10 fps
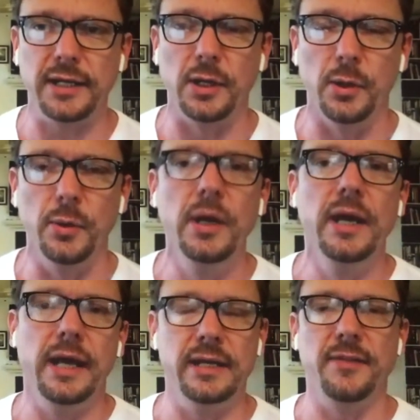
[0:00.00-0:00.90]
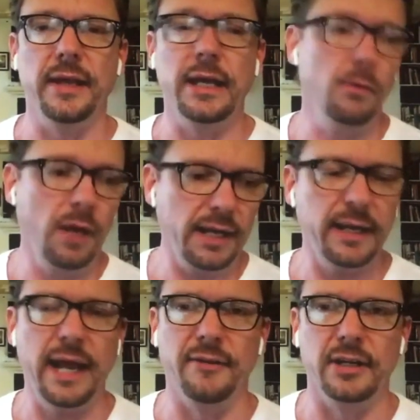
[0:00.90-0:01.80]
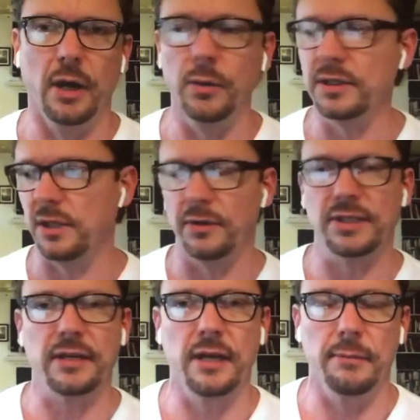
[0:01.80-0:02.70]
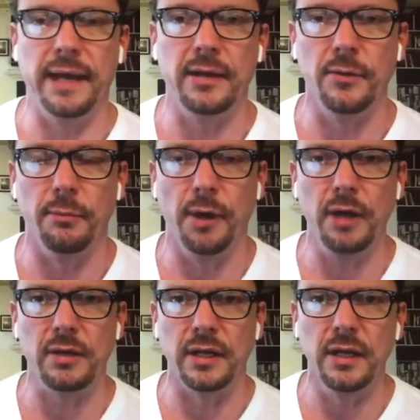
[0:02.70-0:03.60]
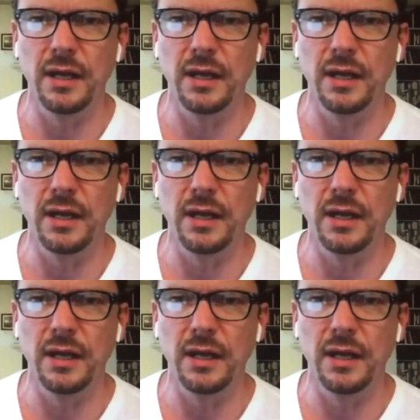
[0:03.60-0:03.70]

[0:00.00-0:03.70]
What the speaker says: you into thinking, well, I can have a Coke as long as I cut back on the broccoli.